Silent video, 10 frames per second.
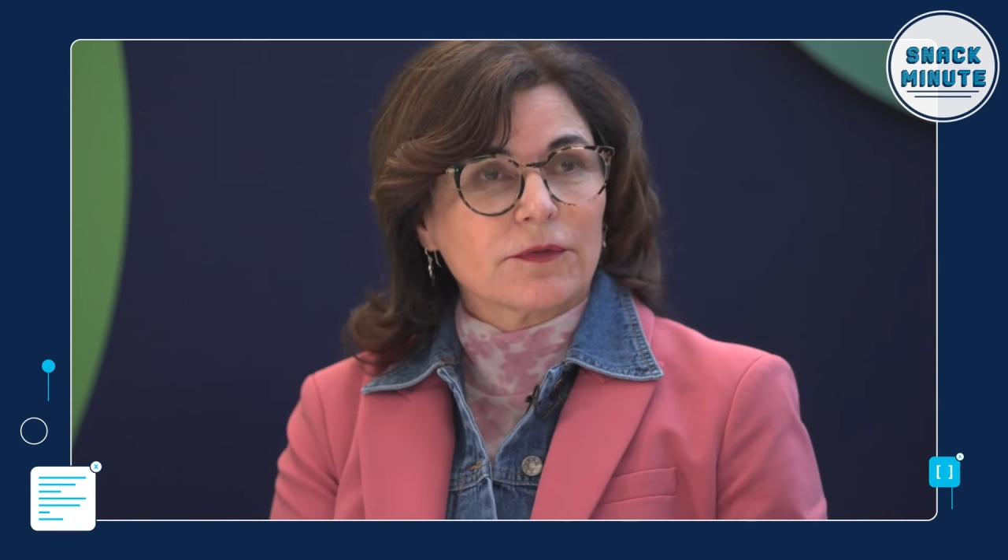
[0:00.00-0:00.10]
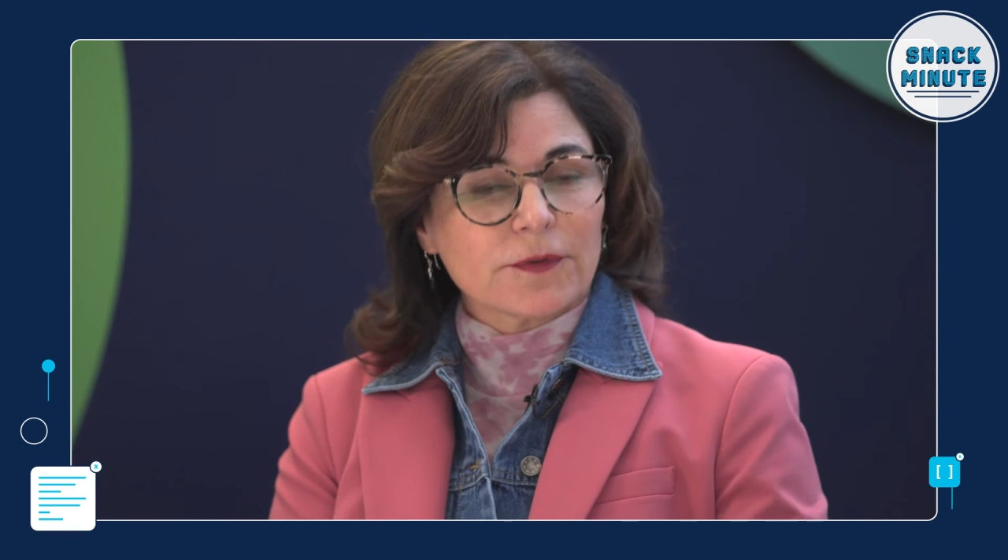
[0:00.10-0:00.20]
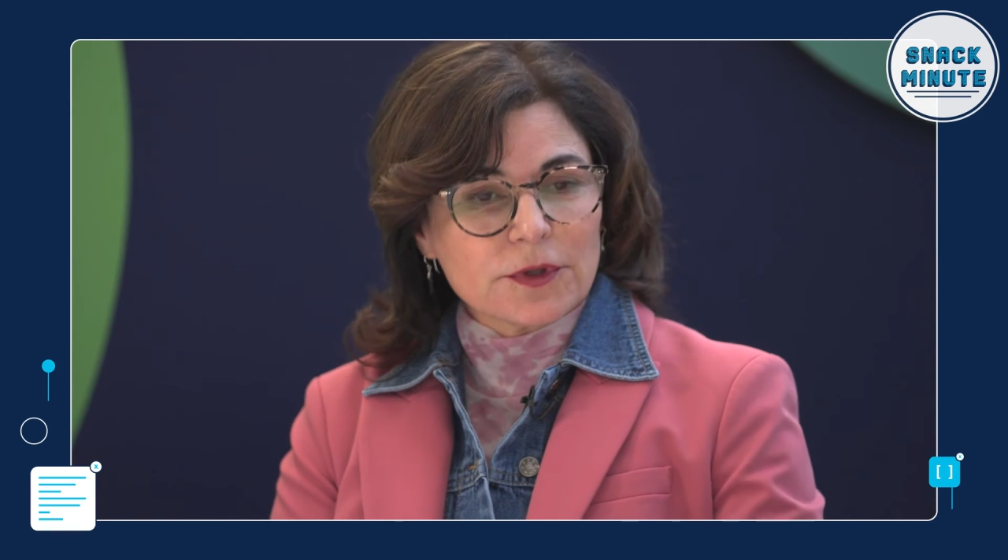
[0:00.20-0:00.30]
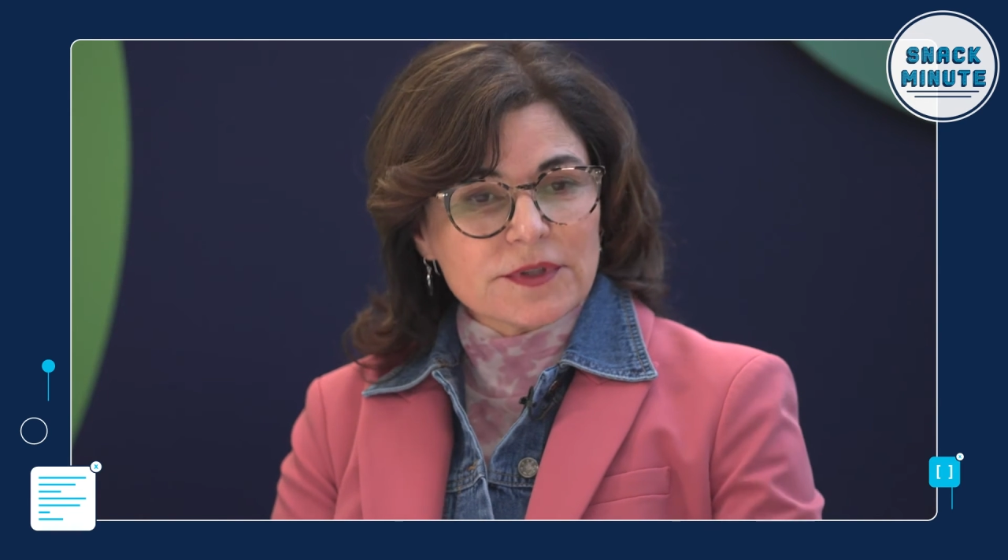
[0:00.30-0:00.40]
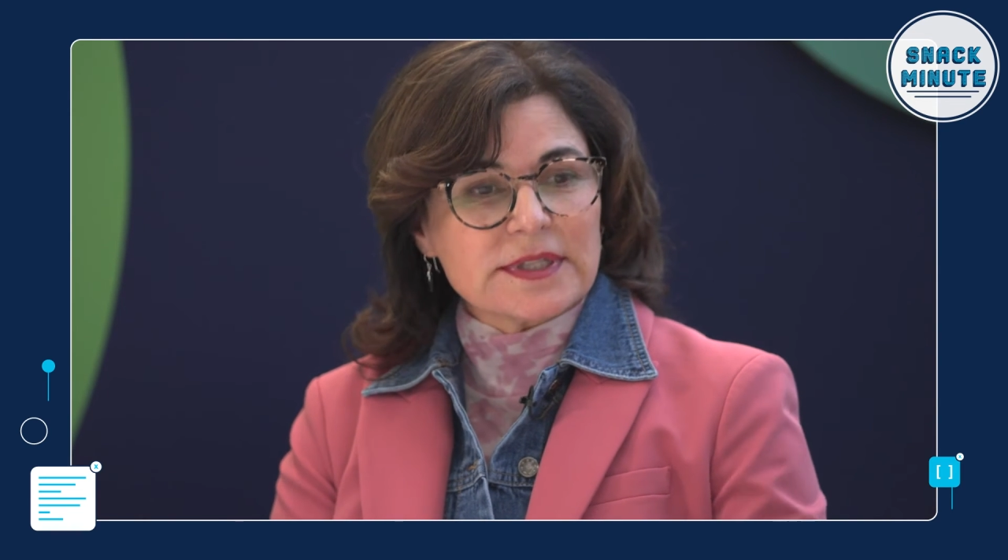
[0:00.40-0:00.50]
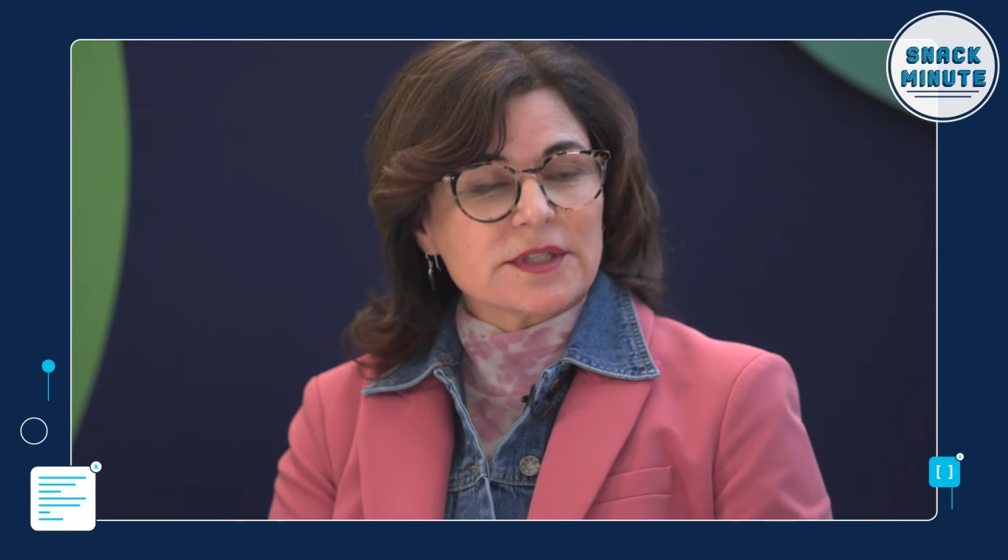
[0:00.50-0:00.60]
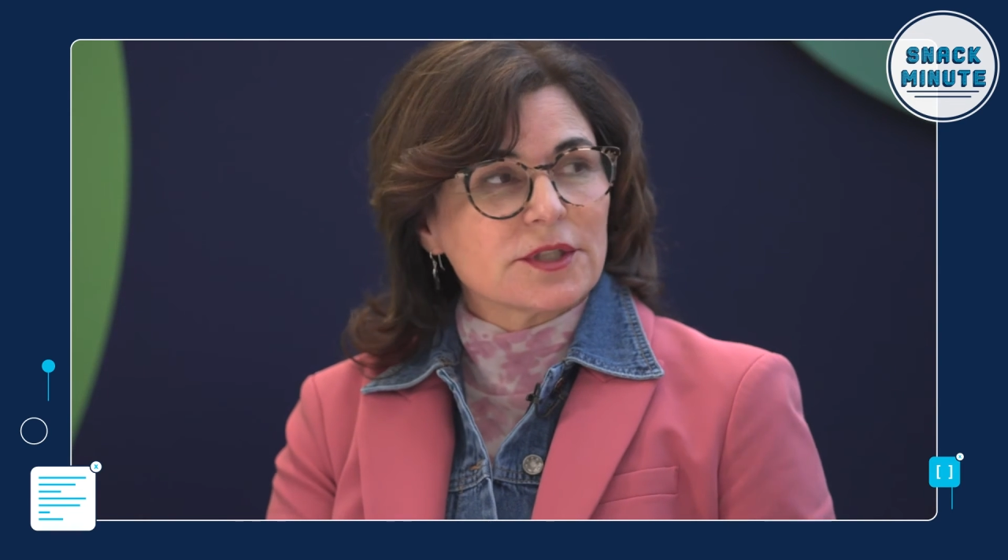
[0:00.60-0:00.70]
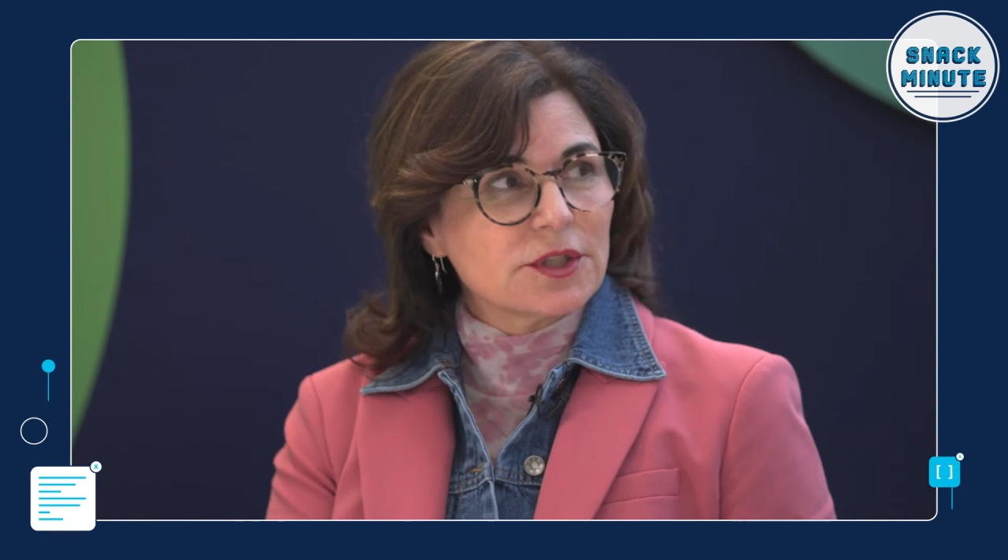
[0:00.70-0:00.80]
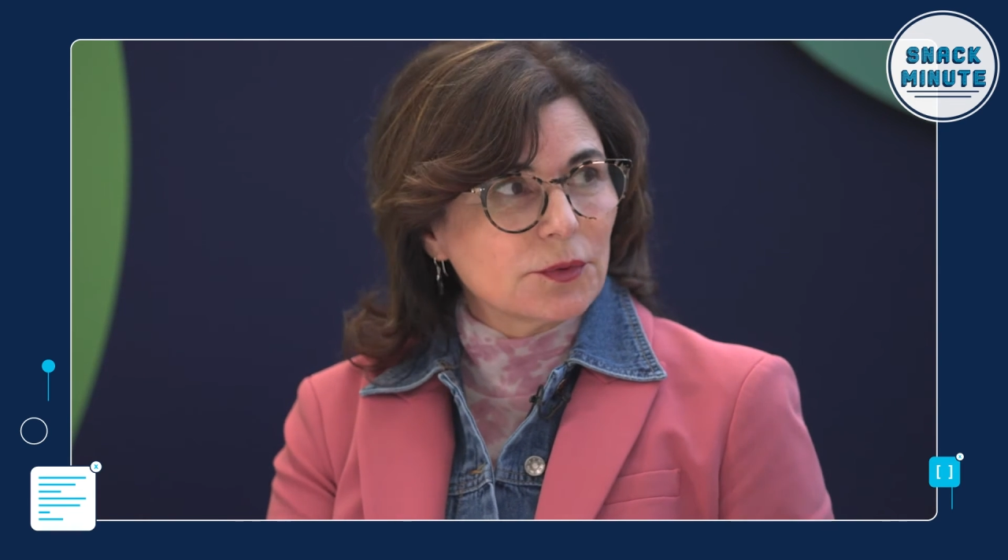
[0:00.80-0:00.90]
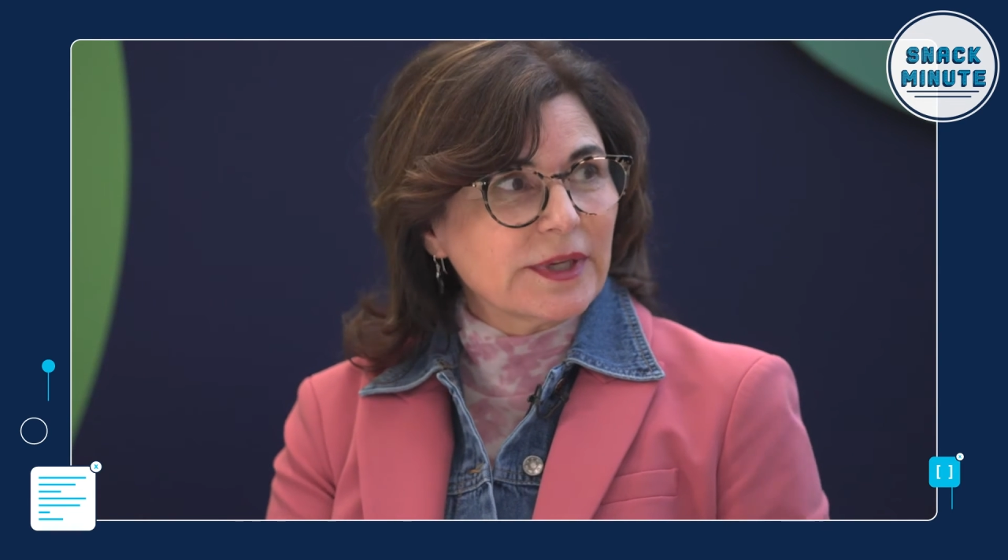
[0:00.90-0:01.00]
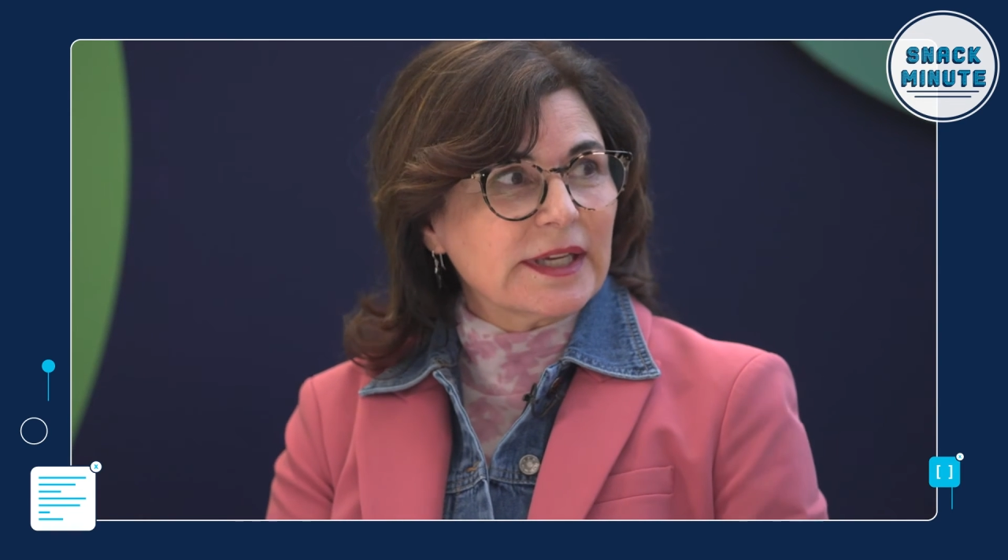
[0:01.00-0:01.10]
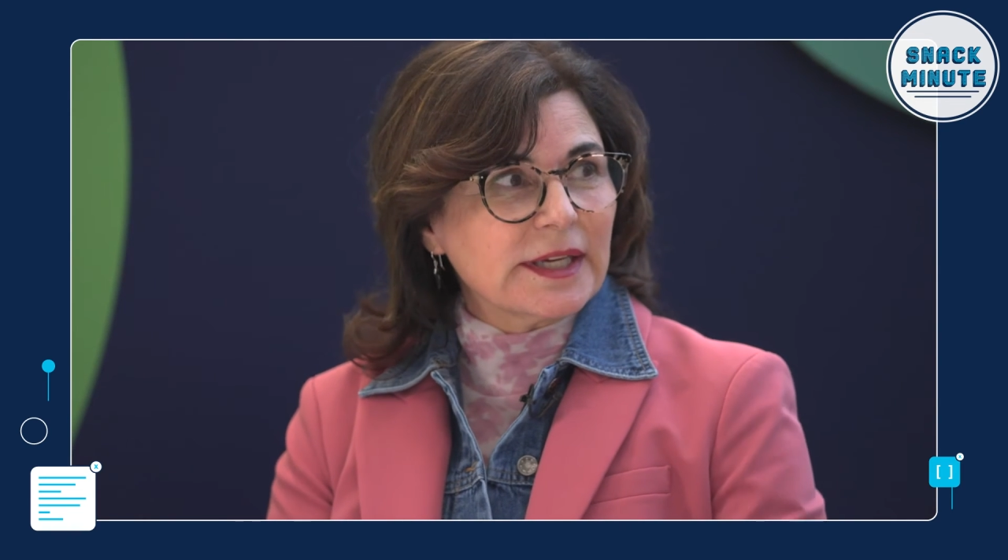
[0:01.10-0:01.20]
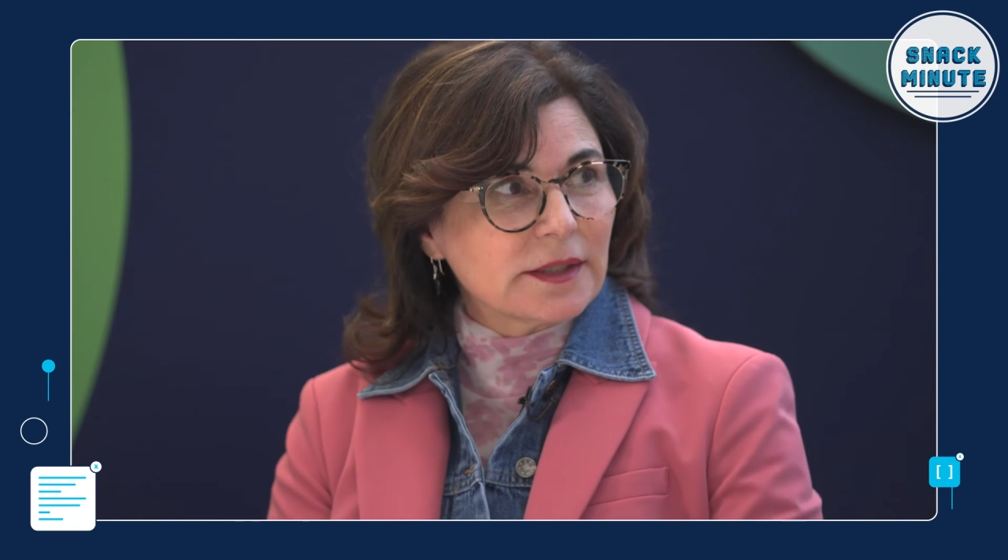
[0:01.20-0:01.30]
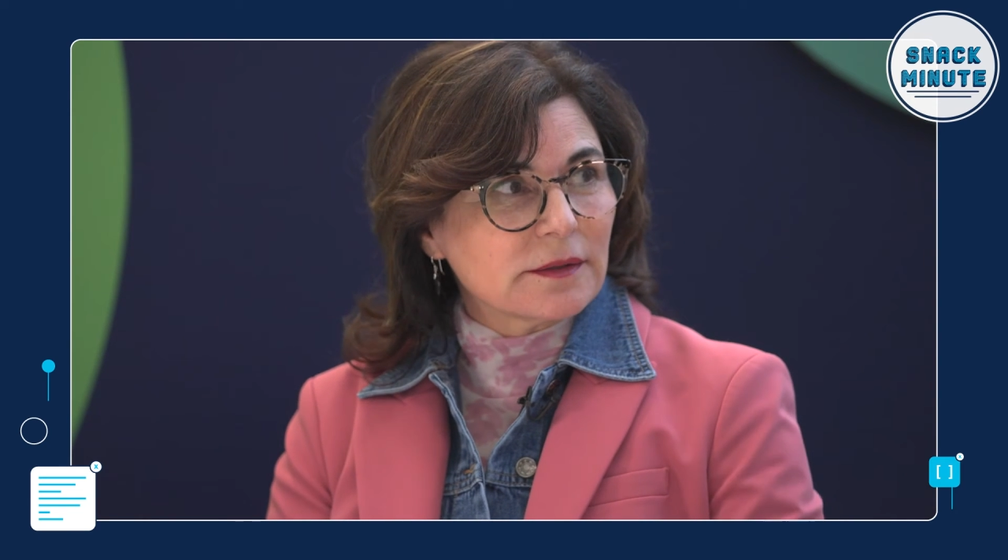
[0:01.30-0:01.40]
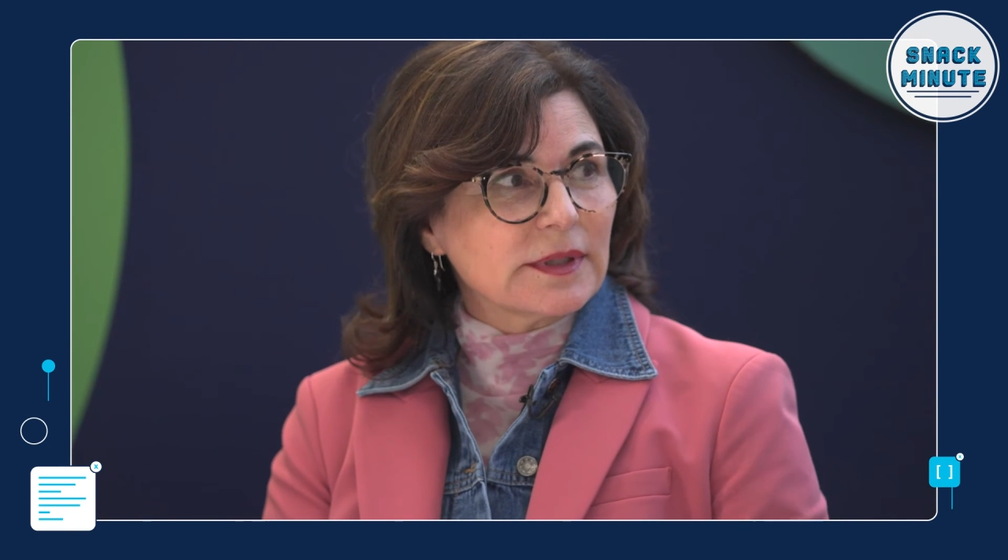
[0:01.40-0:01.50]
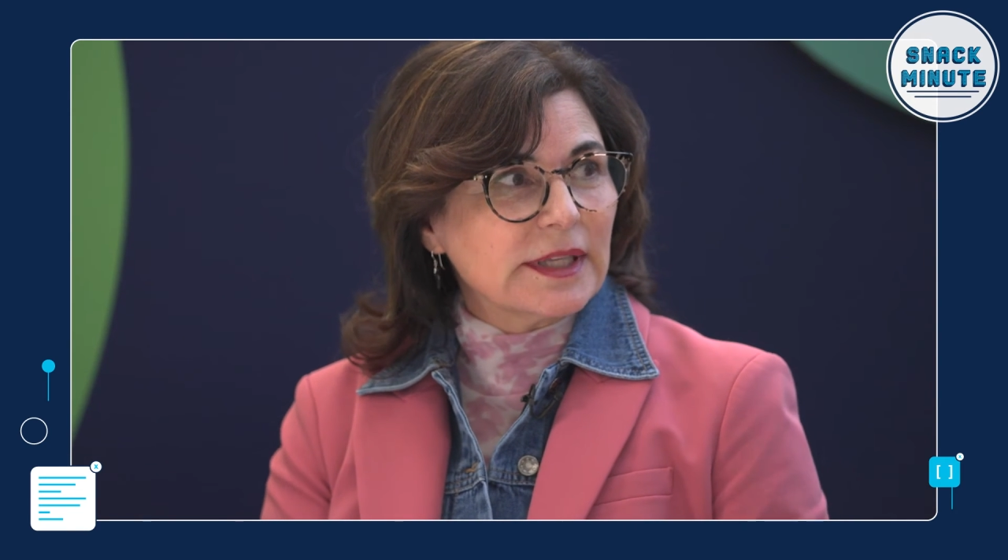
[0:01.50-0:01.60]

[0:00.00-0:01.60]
versus doing it